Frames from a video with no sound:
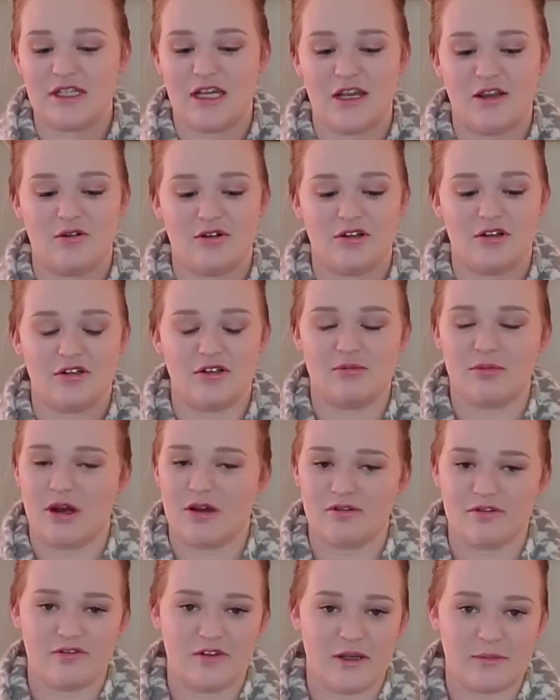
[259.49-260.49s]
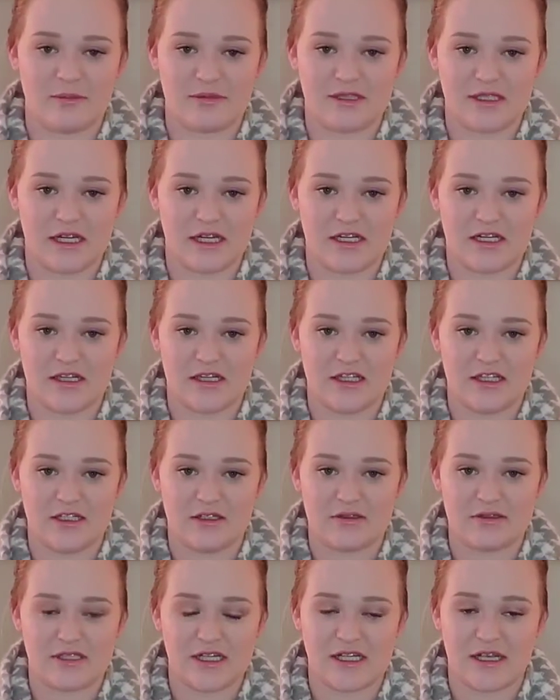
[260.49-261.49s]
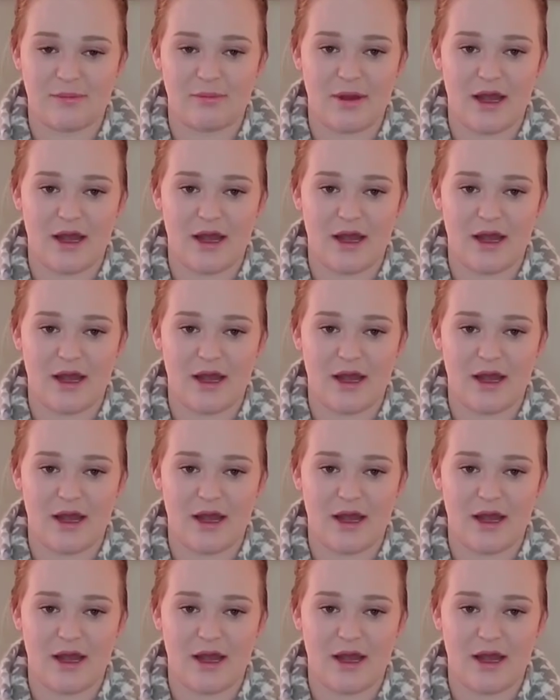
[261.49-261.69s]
I ordered them off of Amazon. I think it was a